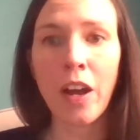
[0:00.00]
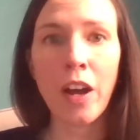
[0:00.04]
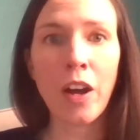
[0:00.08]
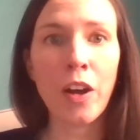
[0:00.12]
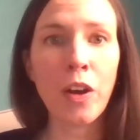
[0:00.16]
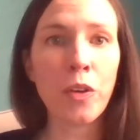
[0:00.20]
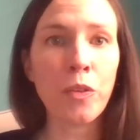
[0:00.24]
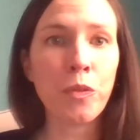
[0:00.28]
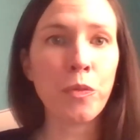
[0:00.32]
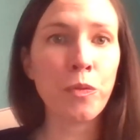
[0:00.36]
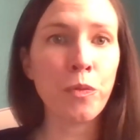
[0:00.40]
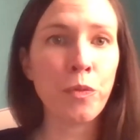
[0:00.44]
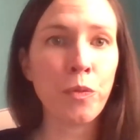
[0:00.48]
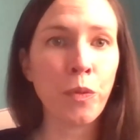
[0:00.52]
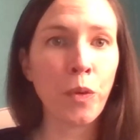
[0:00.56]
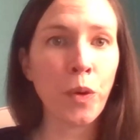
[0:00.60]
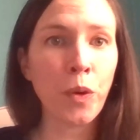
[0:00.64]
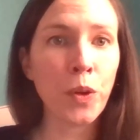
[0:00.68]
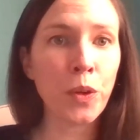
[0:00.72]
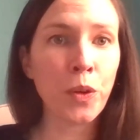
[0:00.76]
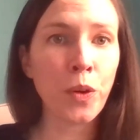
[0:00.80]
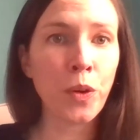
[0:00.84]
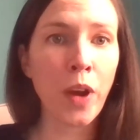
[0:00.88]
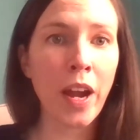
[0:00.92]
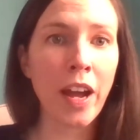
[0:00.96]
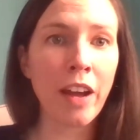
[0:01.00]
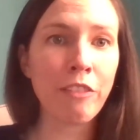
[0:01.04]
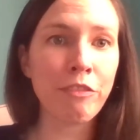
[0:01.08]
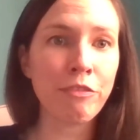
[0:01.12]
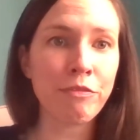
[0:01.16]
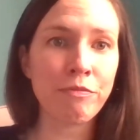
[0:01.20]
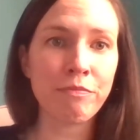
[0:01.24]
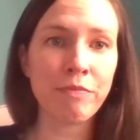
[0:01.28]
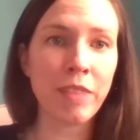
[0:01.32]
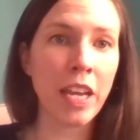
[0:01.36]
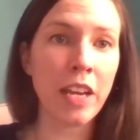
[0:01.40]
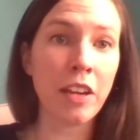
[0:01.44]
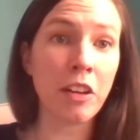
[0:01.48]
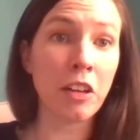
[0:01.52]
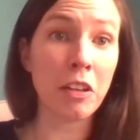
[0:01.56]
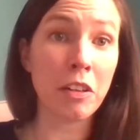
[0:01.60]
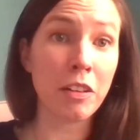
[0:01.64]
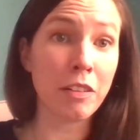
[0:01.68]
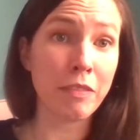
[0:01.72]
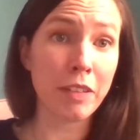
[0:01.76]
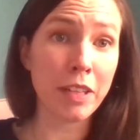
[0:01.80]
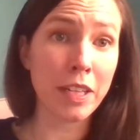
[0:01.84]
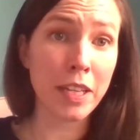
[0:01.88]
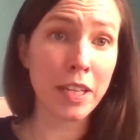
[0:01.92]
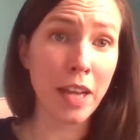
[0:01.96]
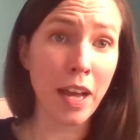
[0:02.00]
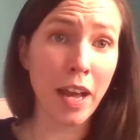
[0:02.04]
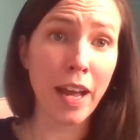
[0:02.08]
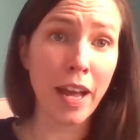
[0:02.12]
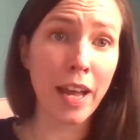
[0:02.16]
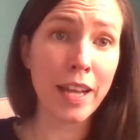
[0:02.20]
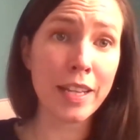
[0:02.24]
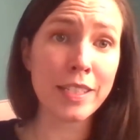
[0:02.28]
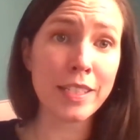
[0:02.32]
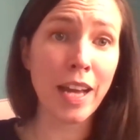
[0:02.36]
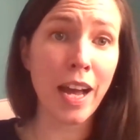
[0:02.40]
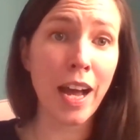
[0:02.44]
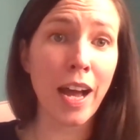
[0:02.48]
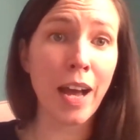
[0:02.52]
a photograph taker of any kind,